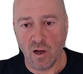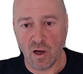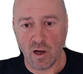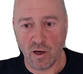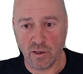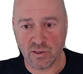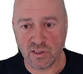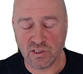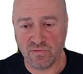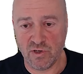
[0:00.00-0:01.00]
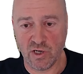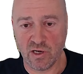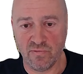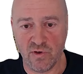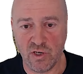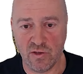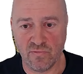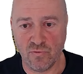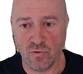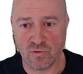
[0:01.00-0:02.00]
It's also very convenient
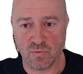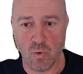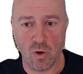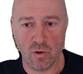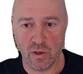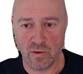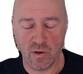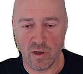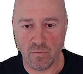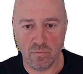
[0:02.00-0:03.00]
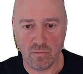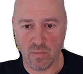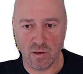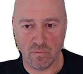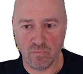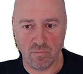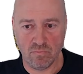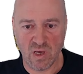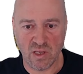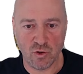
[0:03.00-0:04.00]
for small and
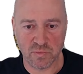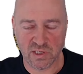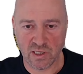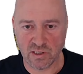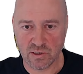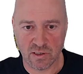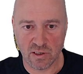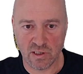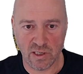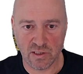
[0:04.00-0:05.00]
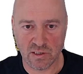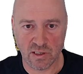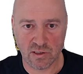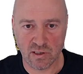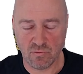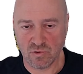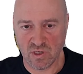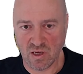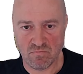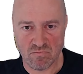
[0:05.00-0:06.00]
medium-sized data sets. I would
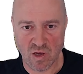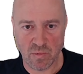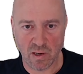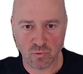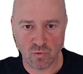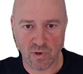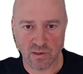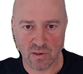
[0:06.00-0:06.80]
say maybe up to 1